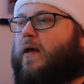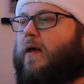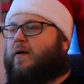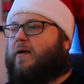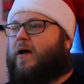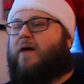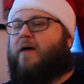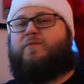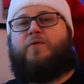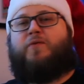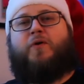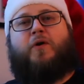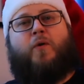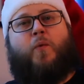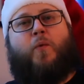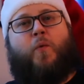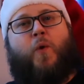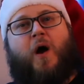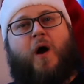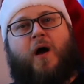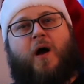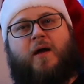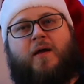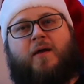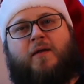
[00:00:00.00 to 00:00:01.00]
After a
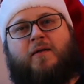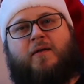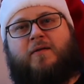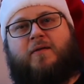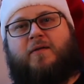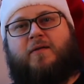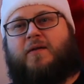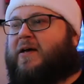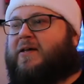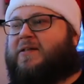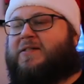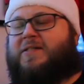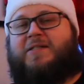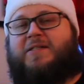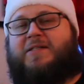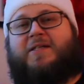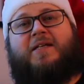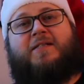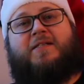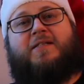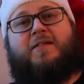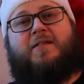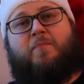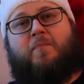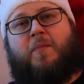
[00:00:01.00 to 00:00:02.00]
while,
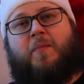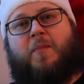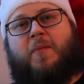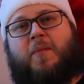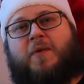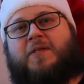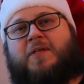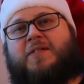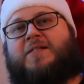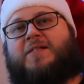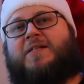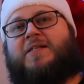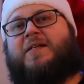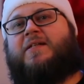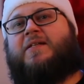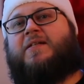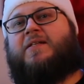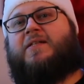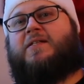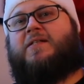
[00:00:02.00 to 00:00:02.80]
Schism sends